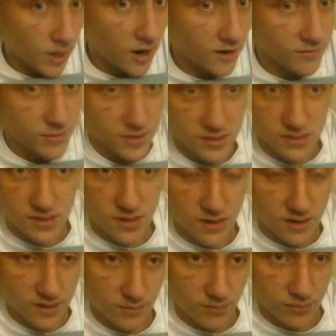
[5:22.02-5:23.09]
Hoffman
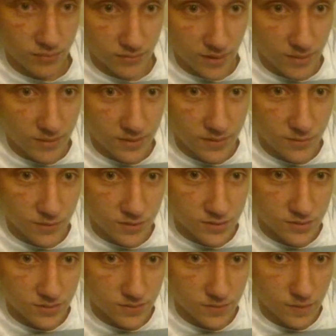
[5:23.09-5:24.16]
starting probably the worst
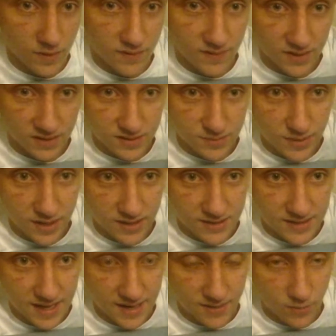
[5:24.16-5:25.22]
qualifying spot
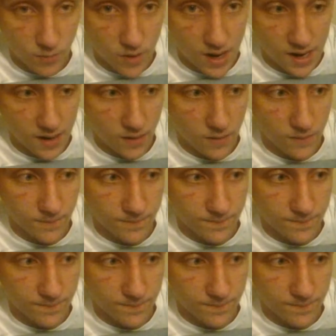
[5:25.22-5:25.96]
he's had in a while,